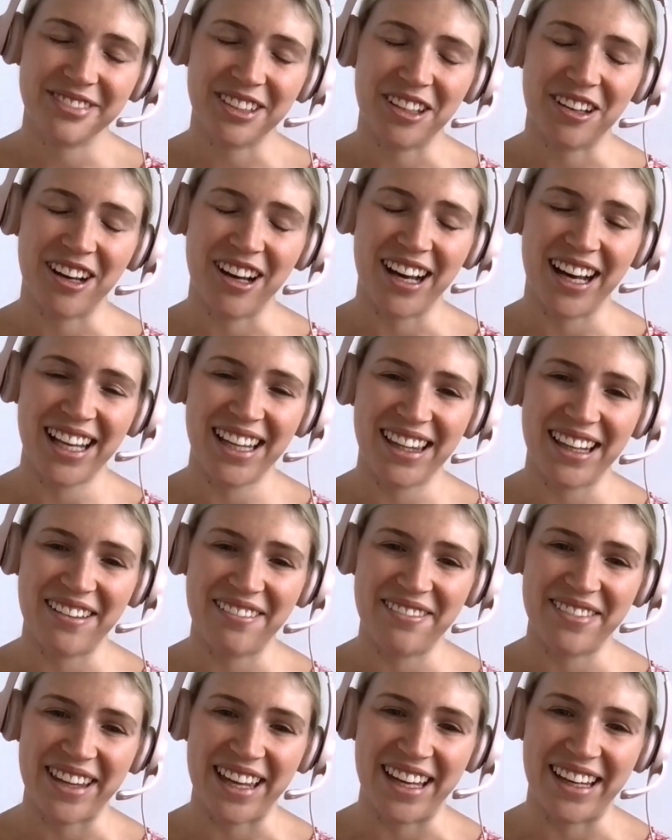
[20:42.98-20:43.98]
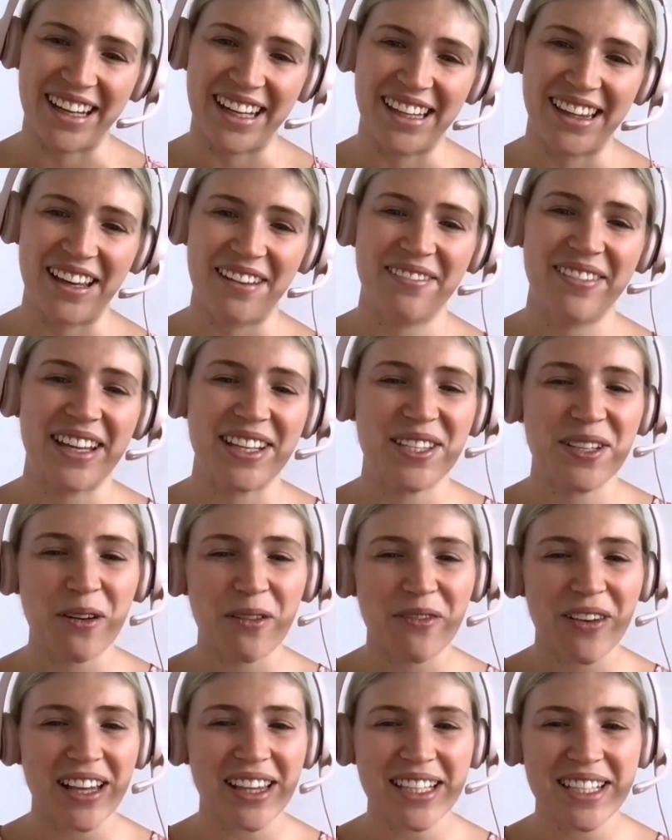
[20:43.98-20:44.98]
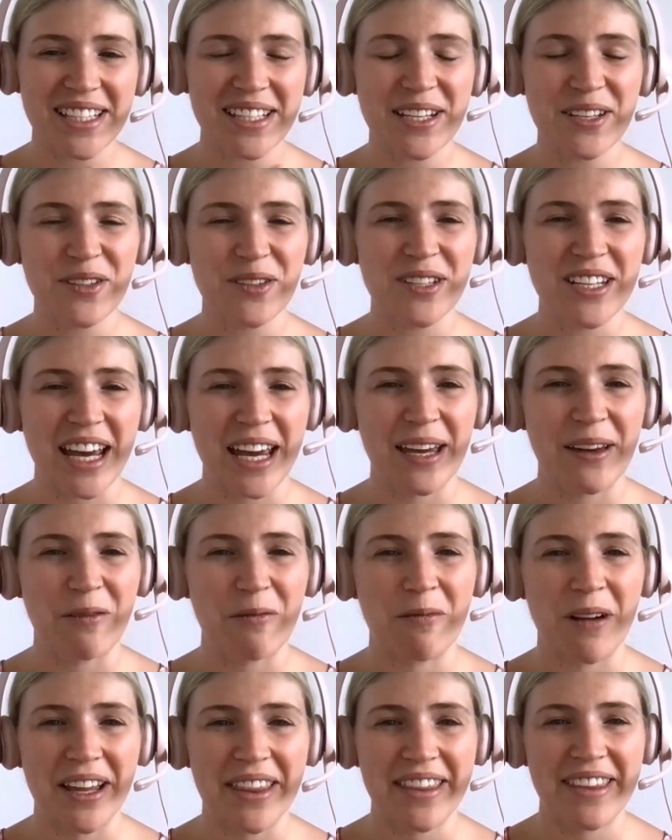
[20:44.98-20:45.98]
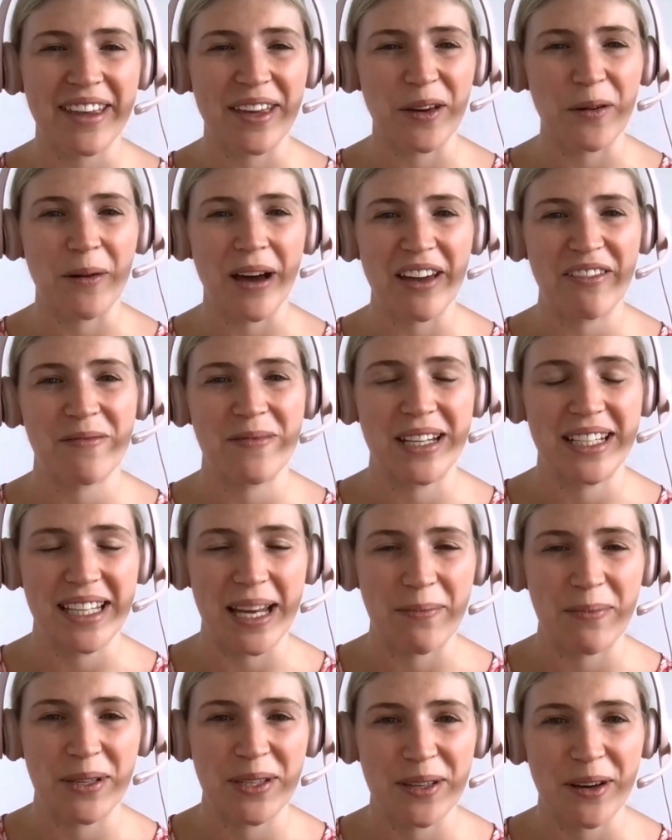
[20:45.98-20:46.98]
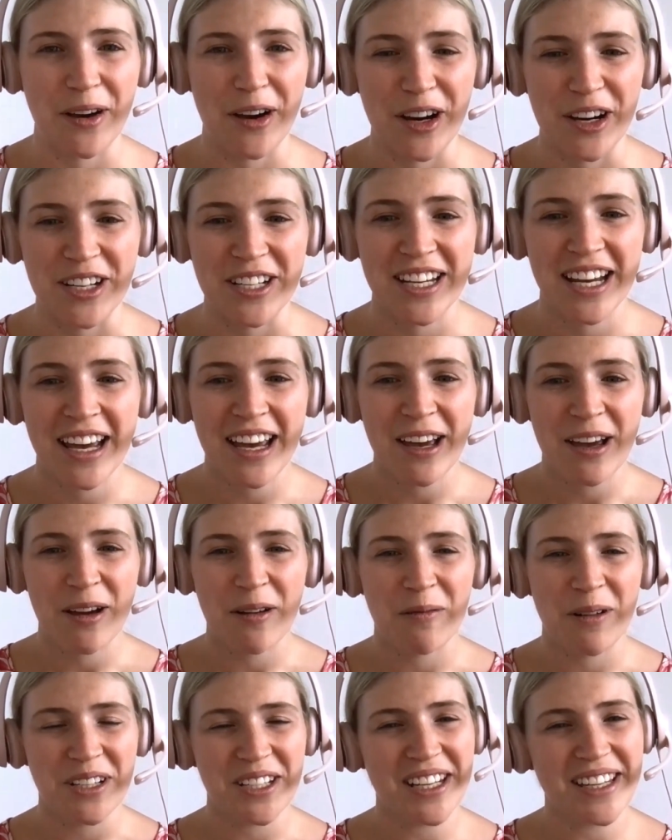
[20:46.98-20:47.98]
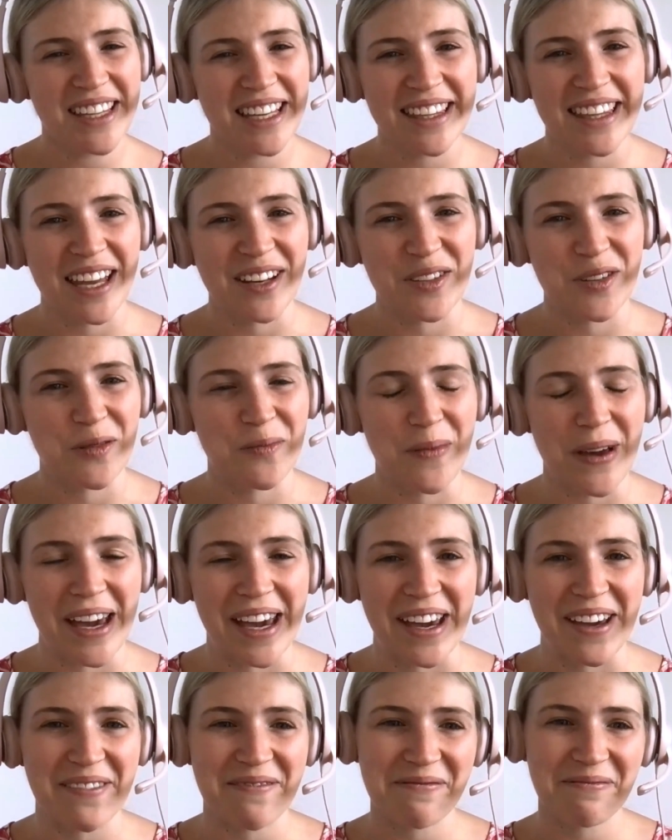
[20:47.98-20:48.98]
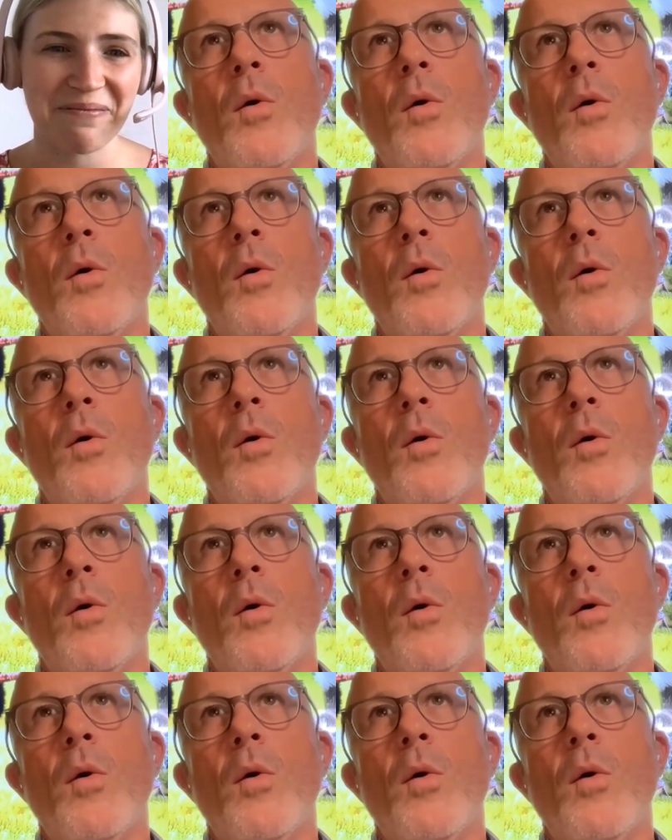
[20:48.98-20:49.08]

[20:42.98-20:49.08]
Oh, I love that. I love that. So if our listeners should take one thing away from this episode, what do you think that should be?